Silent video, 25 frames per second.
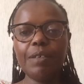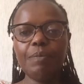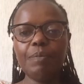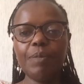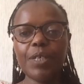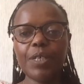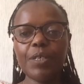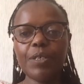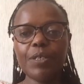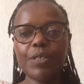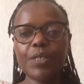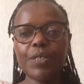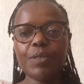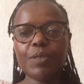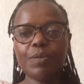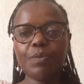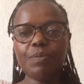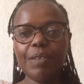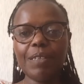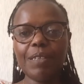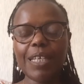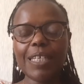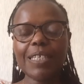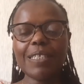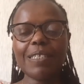because
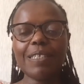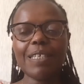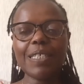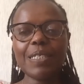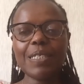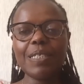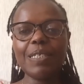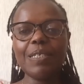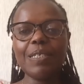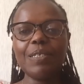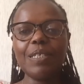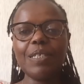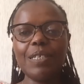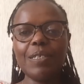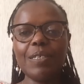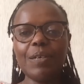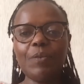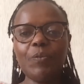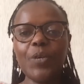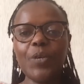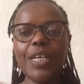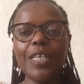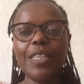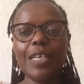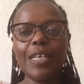that's in a
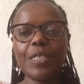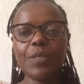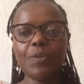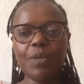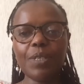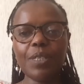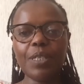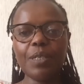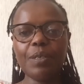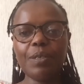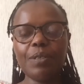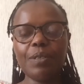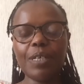way that's what